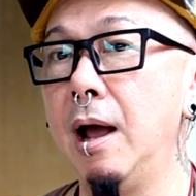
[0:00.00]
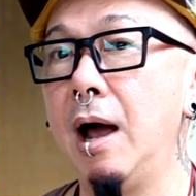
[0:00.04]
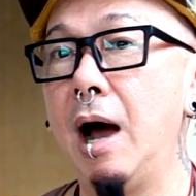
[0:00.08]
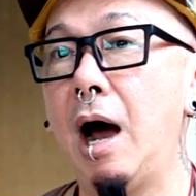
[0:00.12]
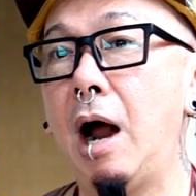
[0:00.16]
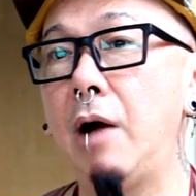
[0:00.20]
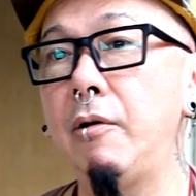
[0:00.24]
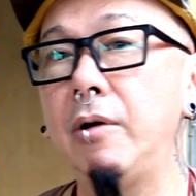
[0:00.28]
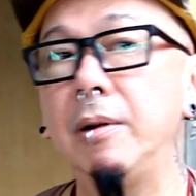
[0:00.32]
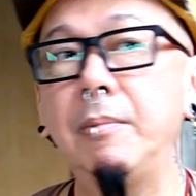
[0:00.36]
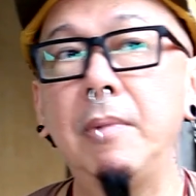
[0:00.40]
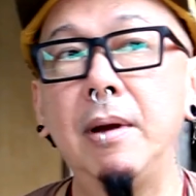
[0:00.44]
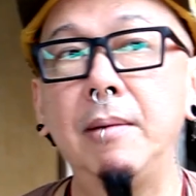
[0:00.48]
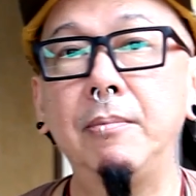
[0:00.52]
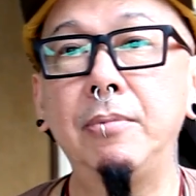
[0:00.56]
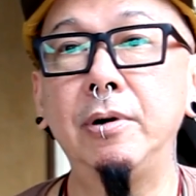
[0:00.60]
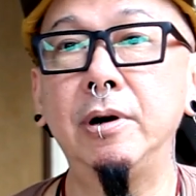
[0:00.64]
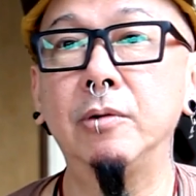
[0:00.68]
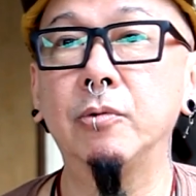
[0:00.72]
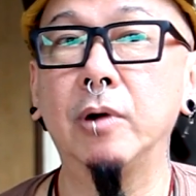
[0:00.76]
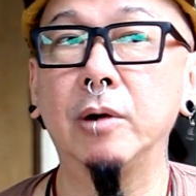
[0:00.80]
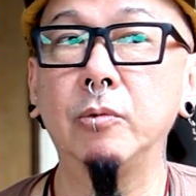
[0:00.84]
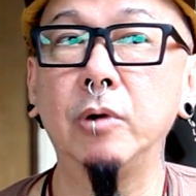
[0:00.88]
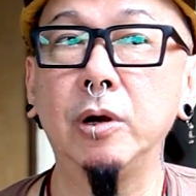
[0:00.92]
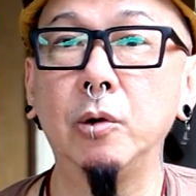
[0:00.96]
I remembered
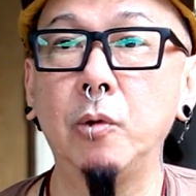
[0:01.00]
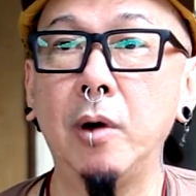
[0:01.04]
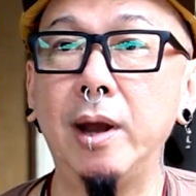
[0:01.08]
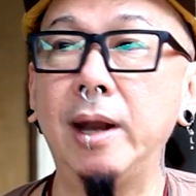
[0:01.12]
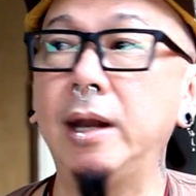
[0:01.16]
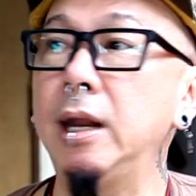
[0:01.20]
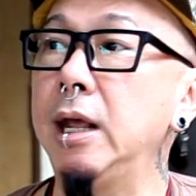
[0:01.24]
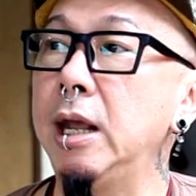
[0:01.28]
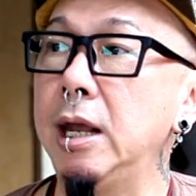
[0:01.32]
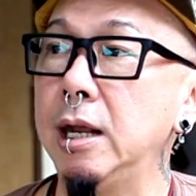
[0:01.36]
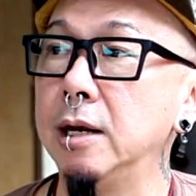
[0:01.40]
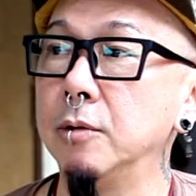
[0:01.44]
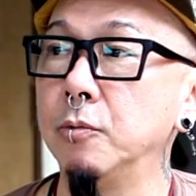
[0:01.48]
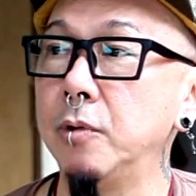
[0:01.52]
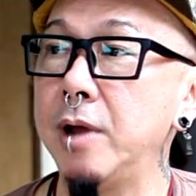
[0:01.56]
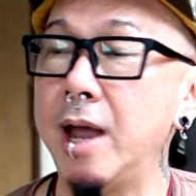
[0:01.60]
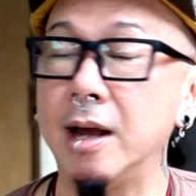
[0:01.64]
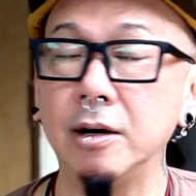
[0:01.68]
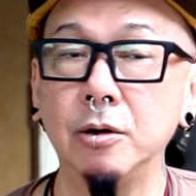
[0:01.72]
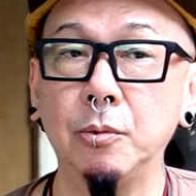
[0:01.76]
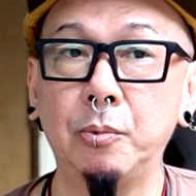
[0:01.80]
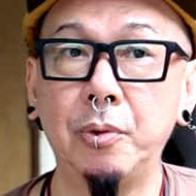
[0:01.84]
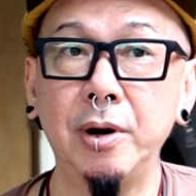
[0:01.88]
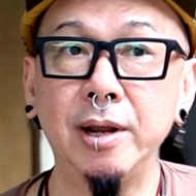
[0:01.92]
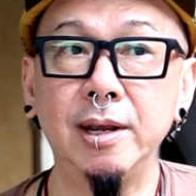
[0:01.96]
when we went in, we had
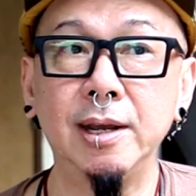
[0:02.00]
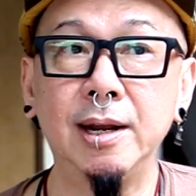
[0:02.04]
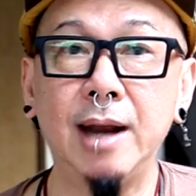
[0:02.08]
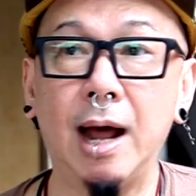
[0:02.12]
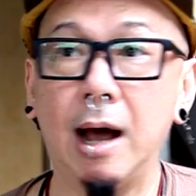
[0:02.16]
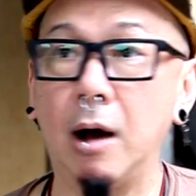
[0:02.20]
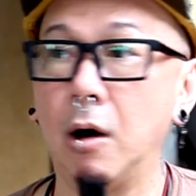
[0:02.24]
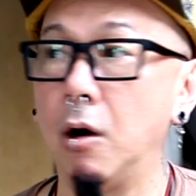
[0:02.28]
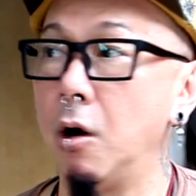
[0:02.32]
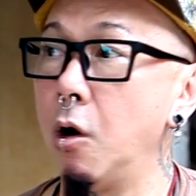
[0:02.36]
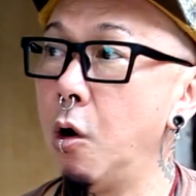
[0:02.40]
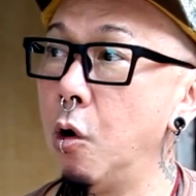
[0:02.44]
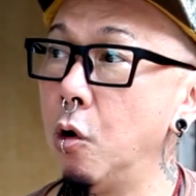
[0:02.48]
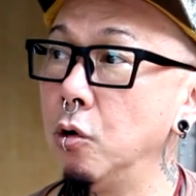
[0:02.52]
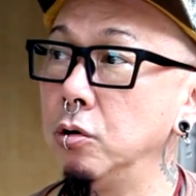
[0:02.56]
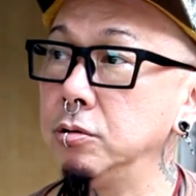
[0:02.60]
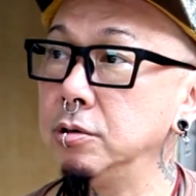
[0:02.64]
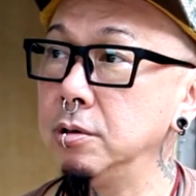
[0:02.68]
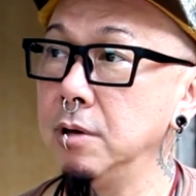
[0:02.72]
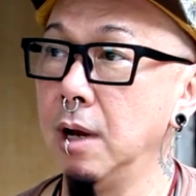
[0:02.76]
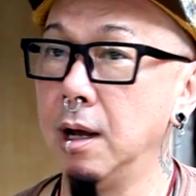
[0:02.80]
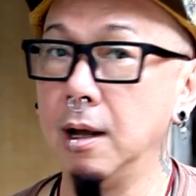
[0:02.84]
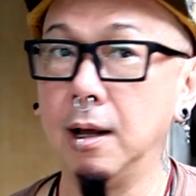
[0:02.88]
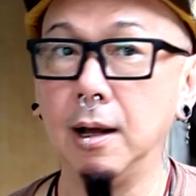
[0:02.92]
to bring in our own